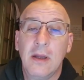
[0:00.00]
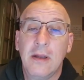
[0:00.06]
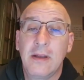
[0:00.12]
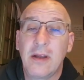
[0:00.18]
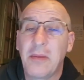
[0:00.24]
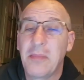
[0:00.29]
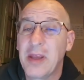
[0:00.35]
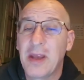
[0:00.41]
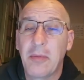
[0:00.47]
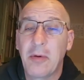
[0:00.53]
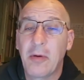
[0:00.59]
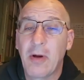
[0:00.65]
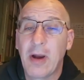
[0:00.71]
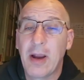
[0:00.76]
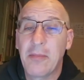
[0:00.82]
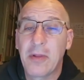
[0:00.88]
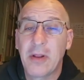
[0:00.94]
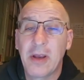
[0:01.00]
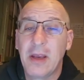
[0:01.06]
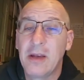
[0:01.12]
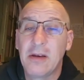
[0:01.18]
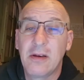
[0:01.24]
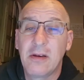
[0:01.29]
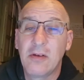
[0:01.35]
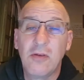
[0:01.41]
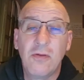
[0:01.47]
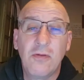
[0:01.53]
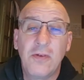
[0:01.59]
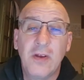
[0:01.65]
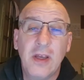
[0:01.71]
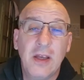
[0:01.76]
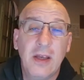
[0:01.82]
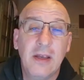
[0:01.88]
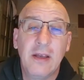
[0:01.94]
Tell me I'm a rambling,
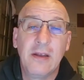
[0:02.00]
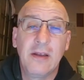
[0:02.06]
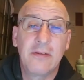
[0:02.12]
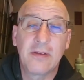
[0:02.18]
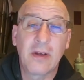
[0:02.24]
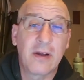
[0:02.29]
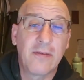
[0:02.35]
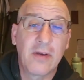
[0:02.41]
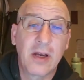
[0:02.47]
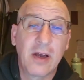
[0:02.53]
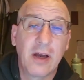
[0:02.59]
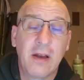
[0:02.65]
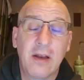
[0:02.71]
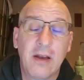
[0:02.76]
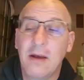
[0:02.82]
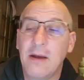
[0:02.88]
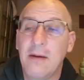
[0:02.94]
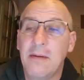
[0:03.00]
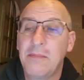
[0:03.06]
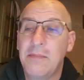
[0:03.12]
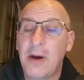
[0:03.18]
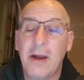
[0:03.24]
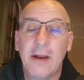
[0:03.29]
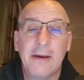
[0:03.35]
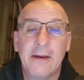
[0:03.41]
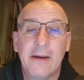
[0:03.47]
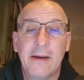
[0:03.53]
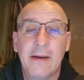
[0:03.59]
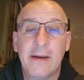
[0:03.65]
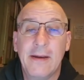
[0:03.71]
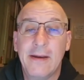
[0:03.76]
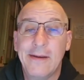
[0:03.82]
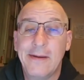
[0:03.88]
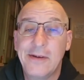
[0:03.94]
goofy son of a gun, but
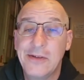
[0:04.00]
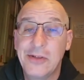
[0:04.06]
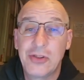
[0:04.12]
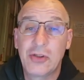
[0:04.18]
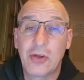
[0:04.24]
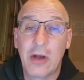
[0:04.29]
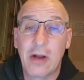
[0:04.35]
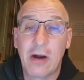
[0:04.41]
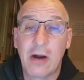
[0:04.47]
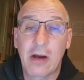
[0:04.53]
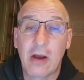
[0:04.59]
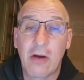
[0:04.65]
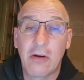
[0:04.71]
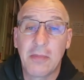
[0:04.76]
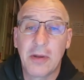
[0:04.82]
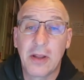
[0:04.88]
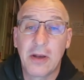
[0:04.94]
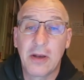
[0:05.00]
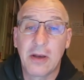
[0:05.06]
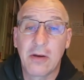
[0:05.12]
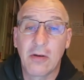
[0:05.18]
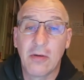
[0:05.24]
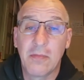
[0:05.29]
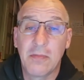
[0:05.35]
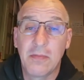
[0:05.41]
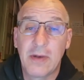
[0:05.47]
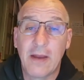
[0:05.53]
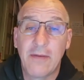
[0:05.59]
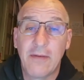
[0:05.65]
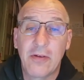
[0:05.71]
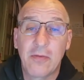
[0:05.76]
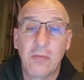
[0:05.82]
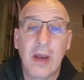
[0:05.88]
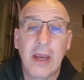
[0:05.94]
join our accountability group.
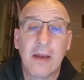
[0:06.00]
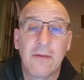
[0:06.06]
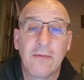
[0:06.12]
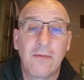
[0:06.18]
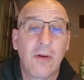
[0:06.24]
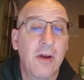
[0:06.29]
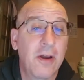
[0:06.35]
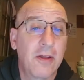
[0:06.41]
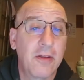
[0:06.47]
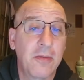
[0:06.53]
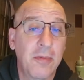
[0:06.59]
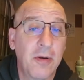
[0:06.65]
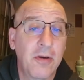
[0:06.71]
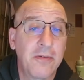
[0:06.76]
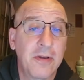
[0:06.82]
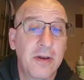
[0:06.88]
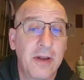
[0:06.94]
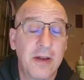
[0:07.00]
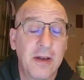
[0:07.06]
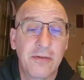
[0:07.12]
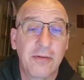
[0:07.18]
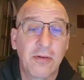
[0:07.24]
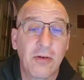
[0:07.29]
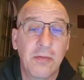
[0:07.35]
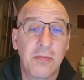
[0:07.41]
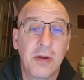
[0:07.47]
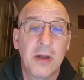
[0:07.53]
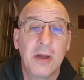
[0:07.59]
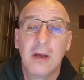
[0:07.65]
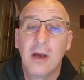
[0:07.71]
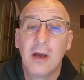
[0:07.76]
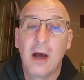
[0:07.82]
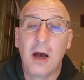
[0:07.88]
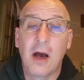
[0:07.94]
David's waiting for another person in his group.
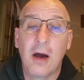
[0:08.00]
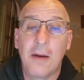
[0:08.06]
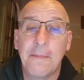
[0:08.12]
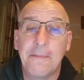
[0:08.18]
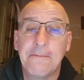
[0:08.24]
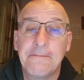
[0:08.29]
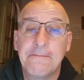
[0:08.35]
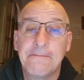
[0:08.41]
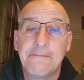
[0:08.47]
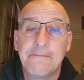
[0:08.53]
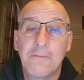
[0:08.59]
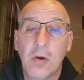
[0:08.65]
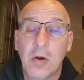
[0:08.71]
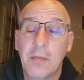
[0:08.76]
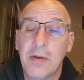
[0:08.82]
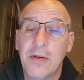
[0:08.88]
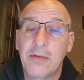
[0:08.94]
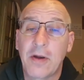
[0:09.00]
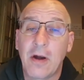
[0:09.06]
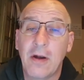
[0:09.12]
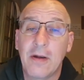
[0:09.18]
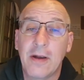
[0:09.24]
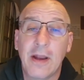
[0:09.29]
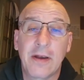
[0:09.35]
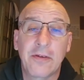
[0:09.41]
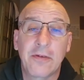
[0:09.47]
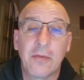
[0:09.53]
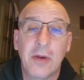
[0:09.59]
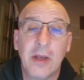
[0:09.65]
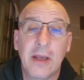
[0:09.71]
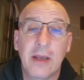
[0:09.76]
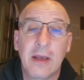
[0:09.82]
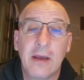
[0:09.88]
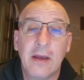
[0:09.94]
We're going to be starting next
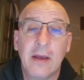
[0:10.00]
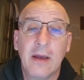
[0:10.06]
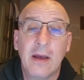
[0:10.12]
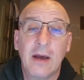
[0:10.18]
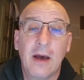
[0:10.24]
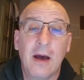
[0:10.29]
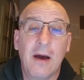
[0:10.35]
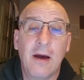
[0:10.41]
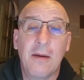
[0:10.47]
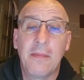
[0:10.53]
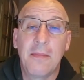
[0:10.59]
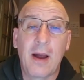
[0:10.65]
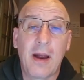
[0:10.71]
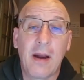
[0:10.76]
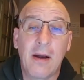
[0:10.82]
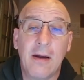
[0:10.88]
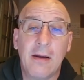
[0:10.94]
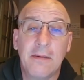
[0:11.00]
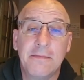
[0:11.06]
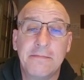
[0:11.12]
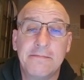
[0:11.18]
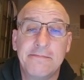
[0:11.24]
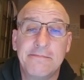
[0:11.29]
week our